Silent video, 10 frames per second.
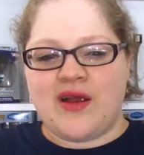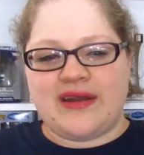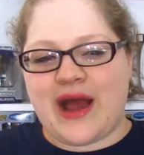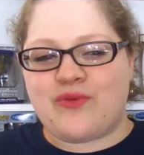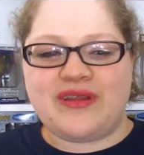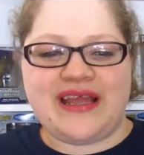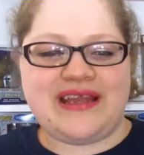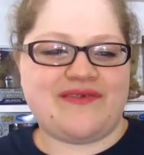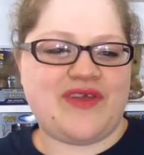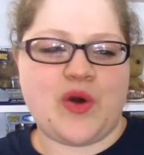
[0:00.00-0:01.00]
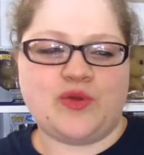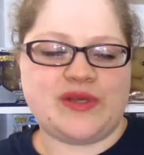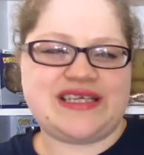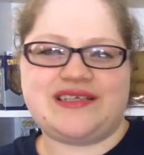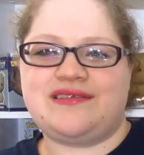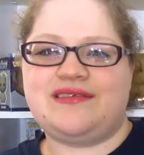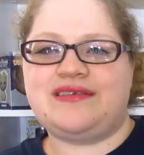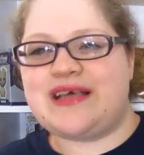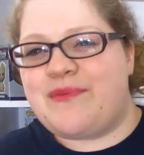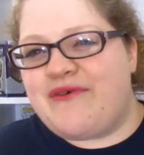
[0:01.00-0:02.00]
Not really any of the old ones. It,
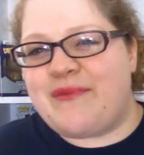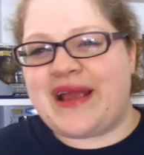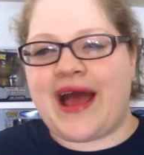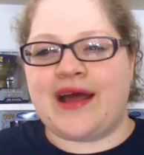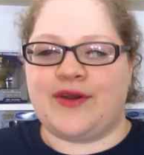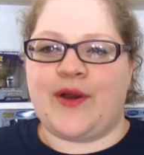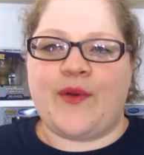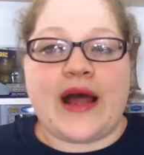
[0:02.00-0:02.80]
some of them, I, I don't know.